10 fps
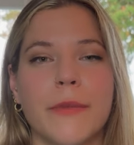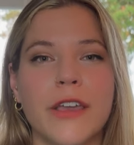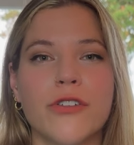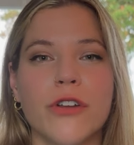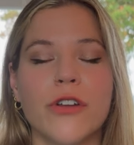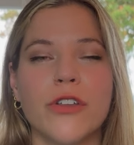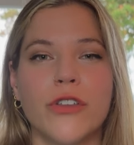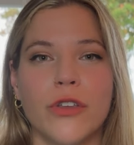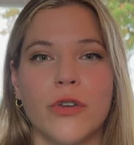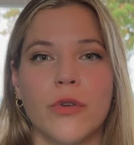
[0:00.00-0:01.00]
make sure
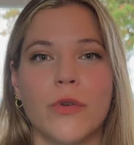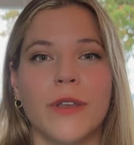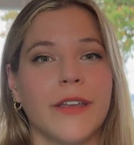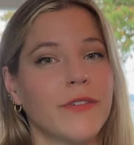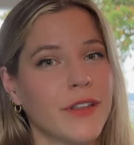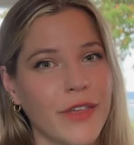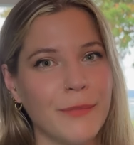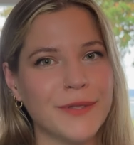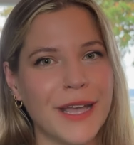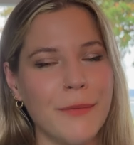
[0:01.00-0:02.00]
you give it a
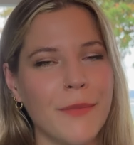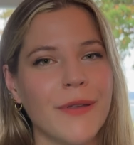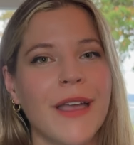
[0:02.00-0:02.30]
thumbs up